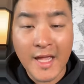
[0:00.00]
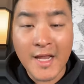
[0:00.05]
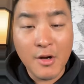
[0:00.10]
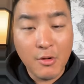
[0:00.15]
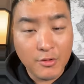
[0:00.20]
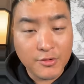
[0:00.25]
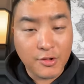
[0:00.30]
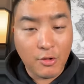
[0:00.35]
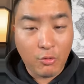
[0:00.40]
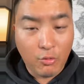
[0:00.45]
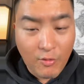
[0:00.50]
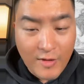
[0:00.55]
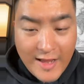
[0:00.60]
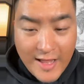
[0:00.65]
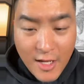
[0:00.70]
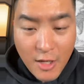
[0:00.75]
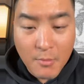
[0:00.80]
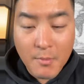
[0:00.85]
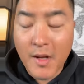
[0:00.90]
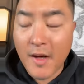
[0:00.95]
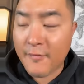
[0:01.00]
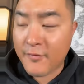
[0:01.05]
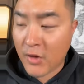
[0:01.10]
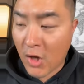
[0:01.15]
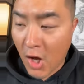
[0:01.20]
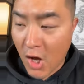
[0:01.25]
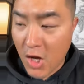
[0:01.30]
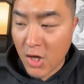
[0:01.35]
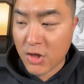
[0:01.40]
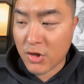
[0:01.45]
And it was a realm
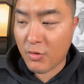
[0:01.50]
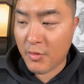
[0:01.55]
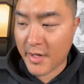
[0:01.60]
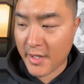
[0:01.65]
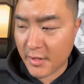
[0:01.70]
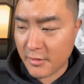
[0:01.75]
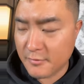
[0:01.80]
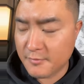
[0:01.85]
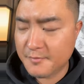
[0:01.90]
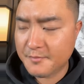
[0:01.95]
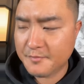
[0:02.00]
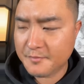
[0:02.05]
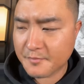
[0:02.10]
of conquering.